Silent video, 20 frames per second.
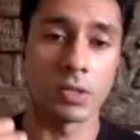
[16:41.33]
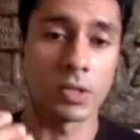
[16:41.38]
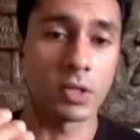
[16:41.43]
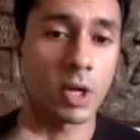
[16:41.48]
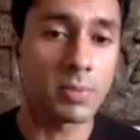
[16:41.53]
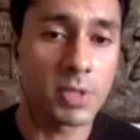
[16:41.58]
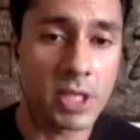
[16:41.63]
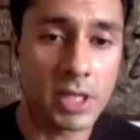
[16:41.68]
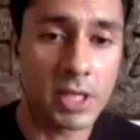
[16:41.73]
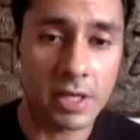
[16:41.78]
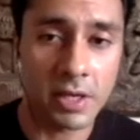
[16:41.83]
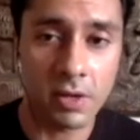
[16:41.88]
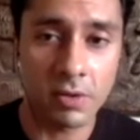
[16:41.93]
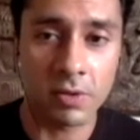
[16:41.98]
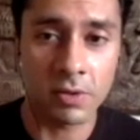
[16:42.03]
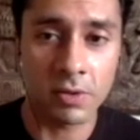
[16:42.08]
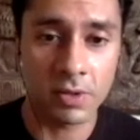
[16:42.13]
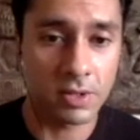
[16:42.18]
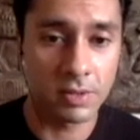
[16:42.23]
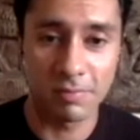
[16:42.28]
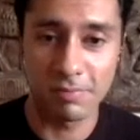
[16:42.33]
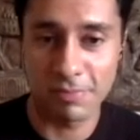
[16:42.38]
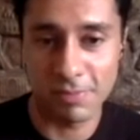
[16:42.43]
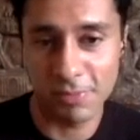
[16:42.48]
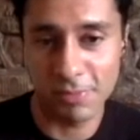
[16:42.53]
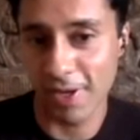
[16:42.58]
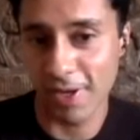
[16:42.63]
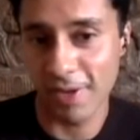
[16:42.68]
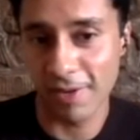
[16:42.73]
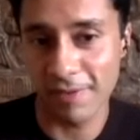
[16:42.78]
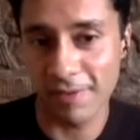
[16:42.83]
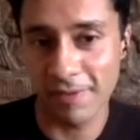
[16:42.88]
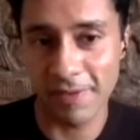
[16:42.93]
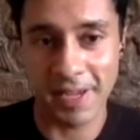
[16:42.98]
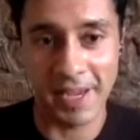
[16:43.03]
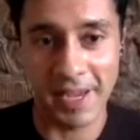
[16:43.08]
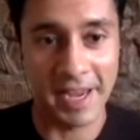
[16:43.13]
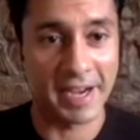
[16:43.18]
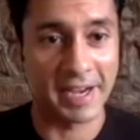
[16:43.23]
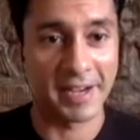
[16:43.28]
So stop cheating
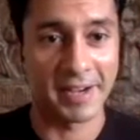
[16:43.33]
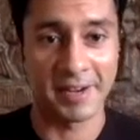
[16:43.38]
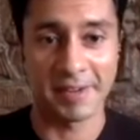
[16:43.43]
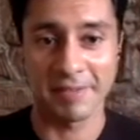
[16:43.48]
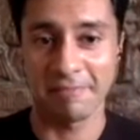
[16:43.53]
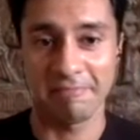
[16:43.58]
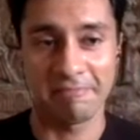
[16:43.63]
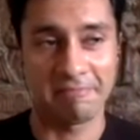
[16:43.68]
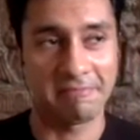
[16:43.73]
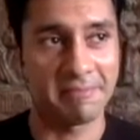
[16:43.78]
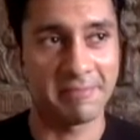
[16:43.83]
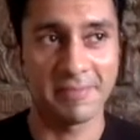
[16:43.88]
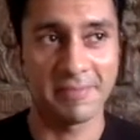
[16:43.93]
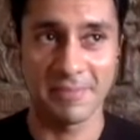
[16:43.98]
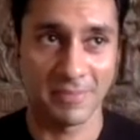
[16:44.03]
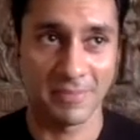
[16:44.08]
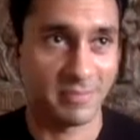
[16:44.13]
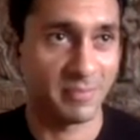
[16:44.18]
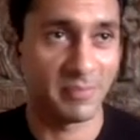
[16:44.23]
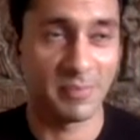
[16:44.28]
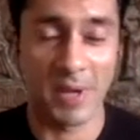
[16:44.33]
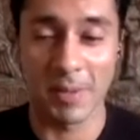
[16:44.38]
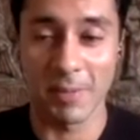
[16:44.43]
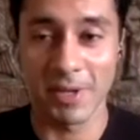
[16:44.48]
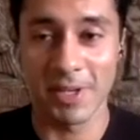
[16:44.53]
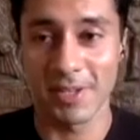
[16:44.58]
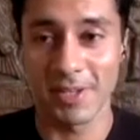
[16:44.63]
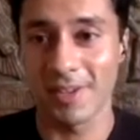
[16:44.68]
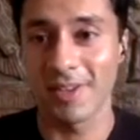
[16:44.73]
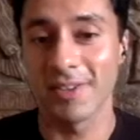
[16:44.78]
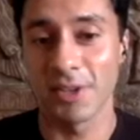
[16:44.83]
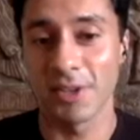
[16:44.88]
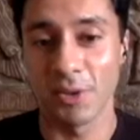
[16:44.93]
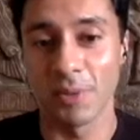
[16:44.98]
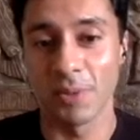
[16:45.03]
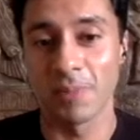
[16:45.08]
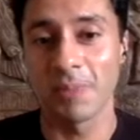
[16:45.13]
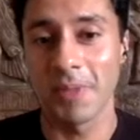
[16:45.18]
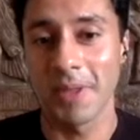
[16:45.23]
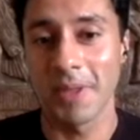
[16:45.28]
yourself and maybe, you
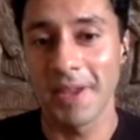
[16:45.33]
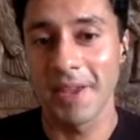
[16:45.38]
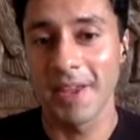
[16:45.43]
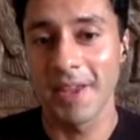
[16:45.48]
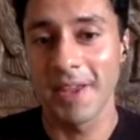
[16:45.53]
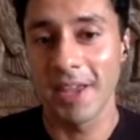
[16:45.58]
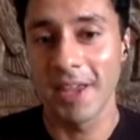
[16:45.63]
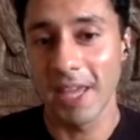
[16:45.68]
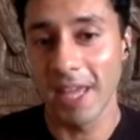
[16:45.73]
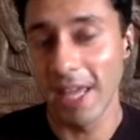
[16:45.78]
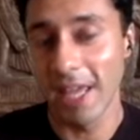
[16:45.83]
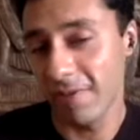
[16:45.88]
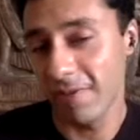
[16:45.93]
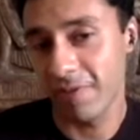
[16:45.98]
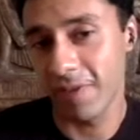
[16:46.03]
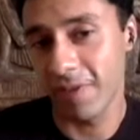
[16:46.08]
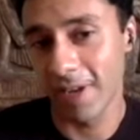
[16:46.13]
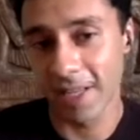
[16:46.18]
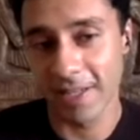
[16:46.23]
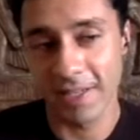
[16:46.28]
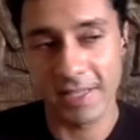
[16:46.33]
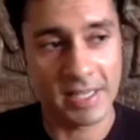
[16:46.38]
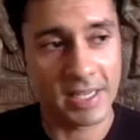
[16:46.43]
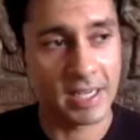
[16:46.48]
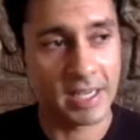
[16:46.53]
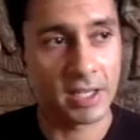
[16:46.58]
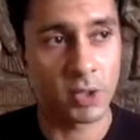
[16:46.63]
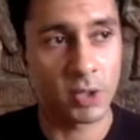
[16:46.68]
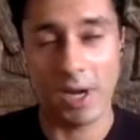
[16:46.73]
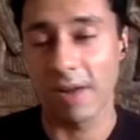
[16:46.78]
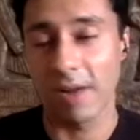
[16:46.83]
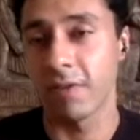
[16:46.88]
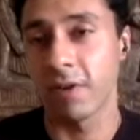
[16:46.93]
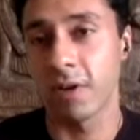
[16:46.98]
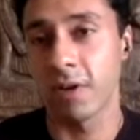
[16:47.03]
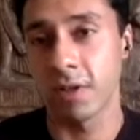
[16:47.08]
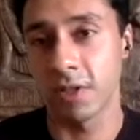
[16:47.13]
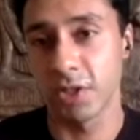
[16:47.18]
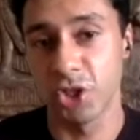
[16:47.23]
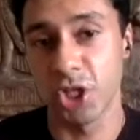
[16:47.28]
know, if let's say you have
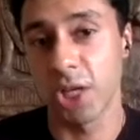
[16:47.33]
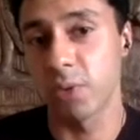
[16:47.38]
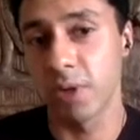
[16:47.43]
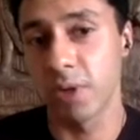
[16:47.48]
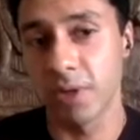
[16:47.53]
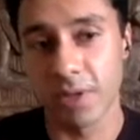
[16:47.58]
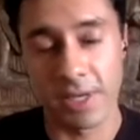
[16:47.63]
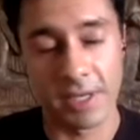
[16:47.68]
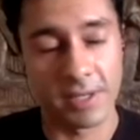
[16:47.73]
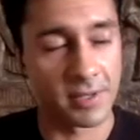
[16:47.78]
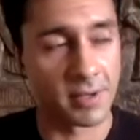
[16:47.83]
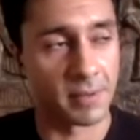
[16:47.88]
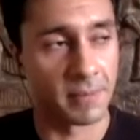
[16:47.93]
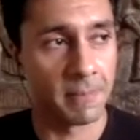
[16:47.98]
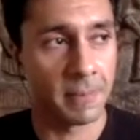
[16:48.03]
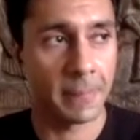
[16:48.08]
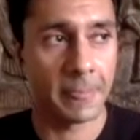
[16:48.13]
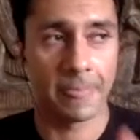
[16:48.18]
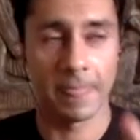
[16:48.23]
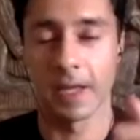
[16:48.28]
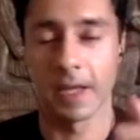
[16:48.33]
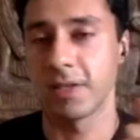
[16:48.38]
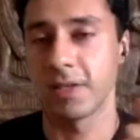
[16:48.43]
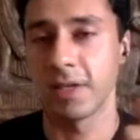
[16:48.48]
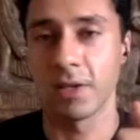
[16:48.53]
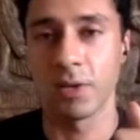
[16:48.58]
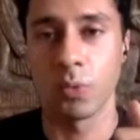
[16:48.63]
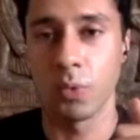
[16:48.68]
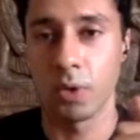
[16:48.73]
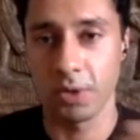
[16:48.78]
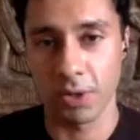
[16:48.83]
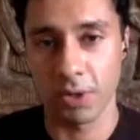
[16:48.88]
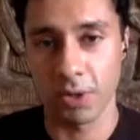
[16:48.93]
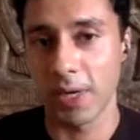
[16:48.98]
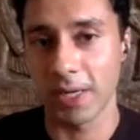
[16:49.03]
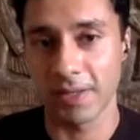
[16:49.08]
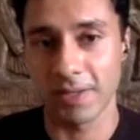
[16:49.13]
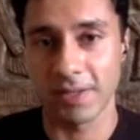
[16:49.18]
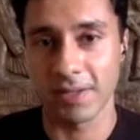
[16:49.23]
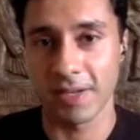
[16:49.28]
a genuine reason let's say you want to go
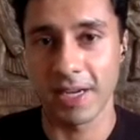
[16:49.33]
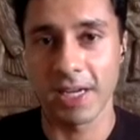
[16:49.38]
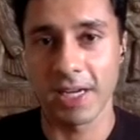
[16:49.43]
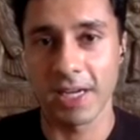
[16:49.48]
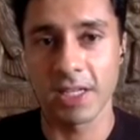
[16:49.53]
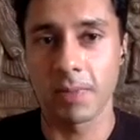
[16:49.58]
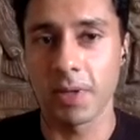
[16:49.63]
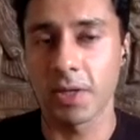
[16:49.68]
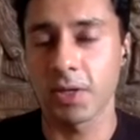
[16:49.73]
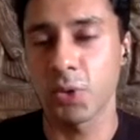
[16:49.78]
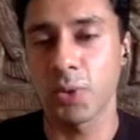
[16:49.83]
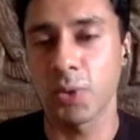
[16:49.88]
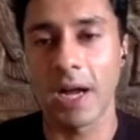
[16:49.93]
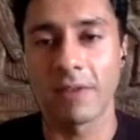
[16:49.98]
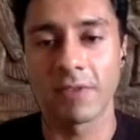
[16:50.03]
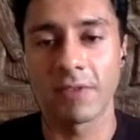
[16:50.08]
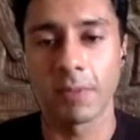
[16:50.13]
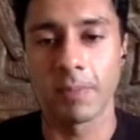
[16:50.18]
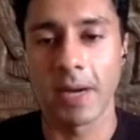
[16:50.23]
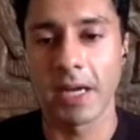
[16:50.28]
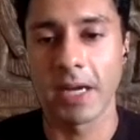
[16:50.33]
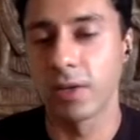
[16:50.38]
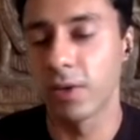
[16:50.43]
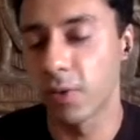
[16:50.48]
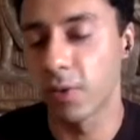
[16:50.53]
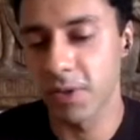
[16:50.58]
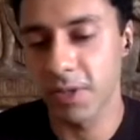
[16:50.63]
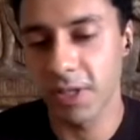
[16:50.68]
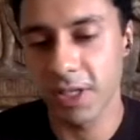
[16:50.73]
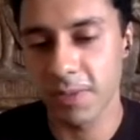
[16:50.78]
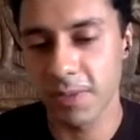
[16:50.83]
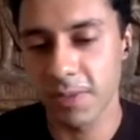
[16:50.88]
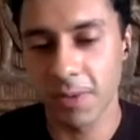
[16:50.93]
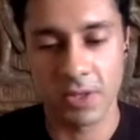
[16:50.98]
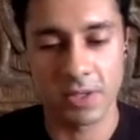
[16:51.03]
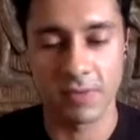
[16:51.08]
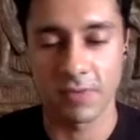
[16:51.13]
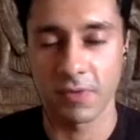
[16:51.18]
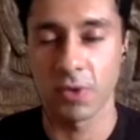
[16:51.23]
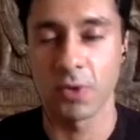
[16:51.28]
exercise, but you have to buy groceries
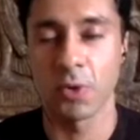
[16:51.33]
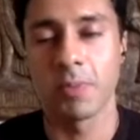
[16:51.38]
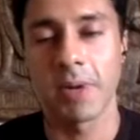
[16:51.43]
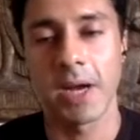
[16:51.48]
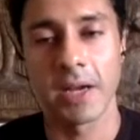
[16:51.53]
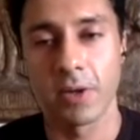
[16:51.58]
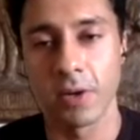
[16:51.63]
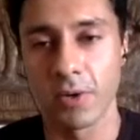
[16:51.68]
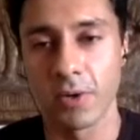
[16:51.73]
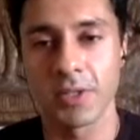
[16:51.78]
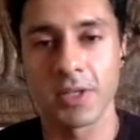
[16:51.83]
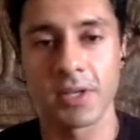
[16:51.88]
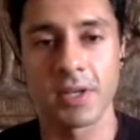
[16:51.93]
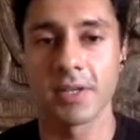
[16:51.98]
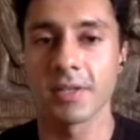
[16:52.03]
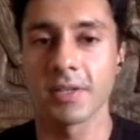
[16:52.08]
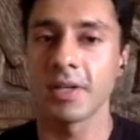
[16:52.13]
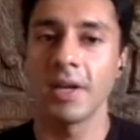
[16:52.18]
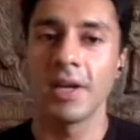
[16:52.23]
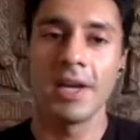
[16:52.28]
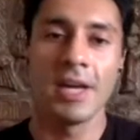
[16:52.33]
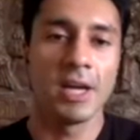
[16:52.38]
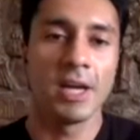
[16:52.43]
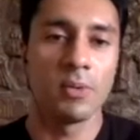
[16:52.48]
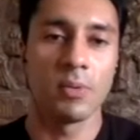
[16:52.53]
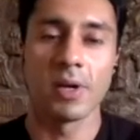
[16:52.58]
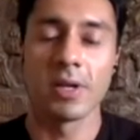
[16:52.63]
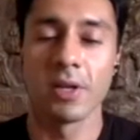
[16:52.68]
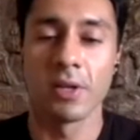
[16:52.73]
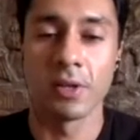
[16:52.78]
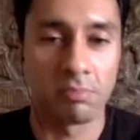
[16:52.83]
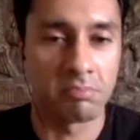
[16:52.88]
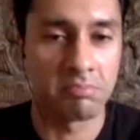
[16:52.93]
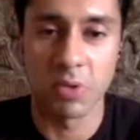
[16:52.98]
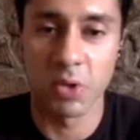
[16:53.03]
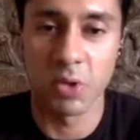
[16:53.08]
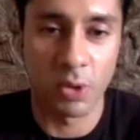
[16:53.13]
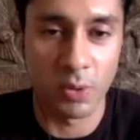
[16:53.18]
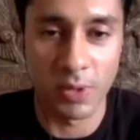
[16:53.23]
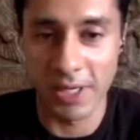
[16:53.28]
because if you don't buy groceries, well,
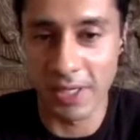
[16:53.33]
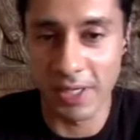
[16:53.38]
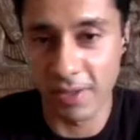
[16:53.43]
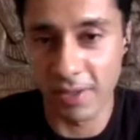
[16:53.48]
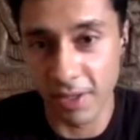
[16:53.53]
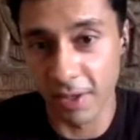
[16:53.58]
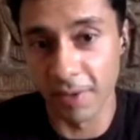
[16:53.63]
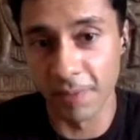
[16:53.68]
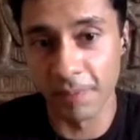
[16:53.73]
you don't eat dinner.